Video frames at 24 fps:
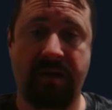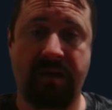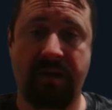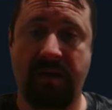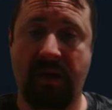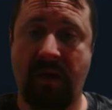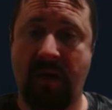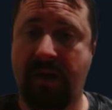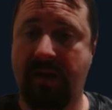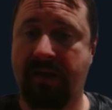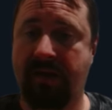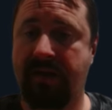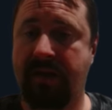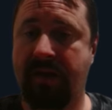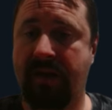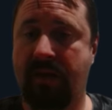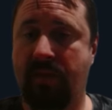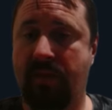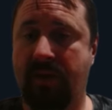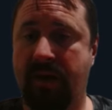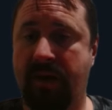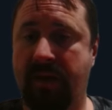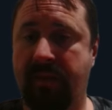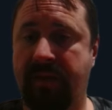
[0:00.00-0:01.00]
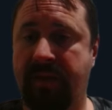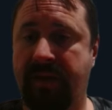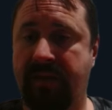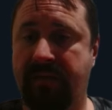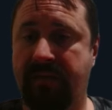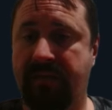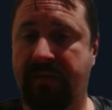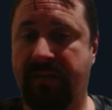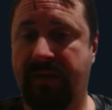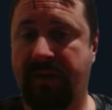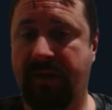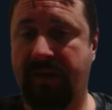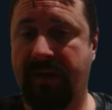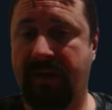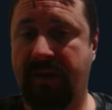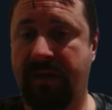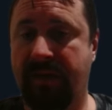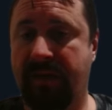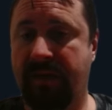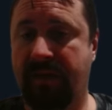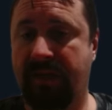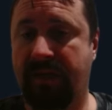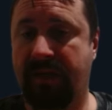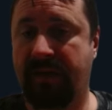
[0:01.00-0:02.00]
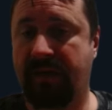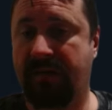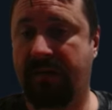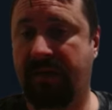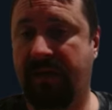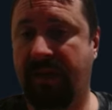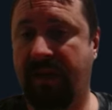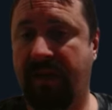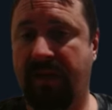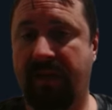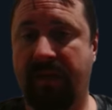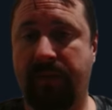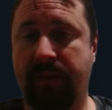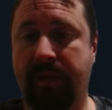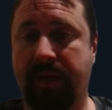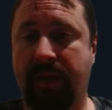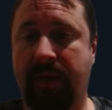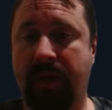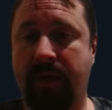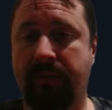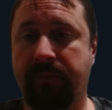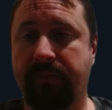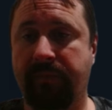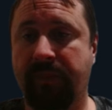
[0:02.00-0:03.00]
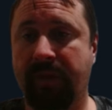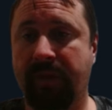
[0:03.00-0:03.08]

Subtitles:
I like that quite a bit. And yeah, there we go.